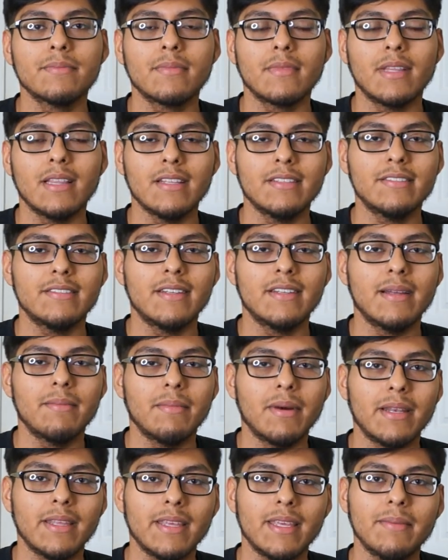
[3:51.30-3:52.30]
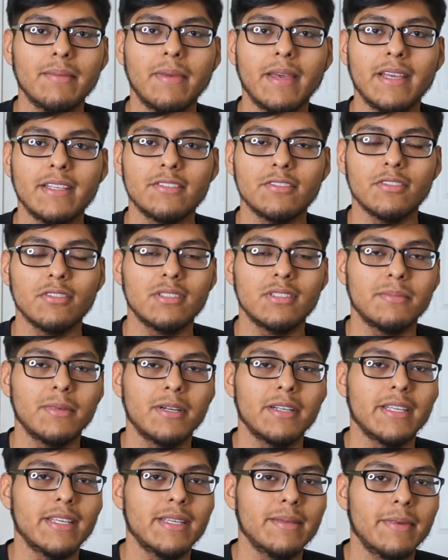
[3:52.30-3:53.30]
Listed them on eBay, sold them
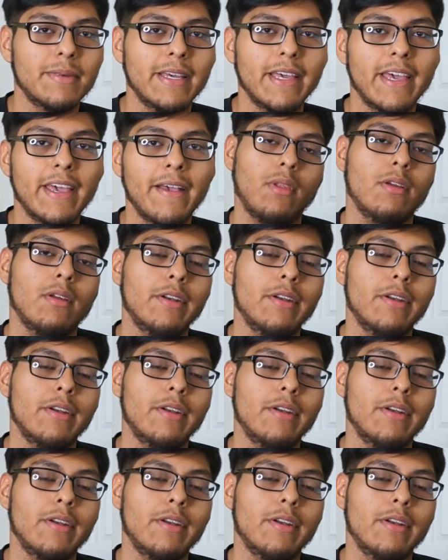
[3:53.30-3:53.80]
on eBay.